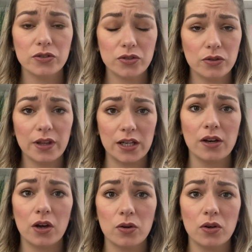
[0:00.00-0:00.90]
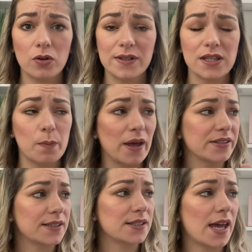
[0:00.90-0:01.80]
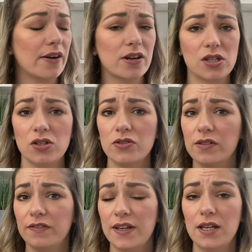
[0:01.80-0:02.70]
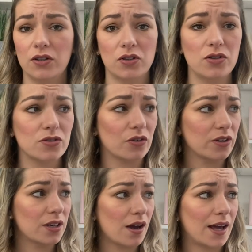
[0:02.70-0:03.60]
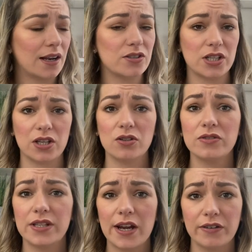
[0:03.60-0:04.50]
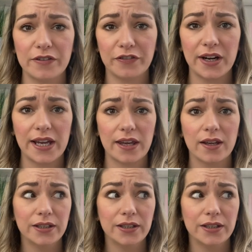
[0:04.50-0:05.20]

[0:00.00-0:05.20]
Do they know who is the pescatarian, who's the vegan, who's got the nut allergy, who's dairy free?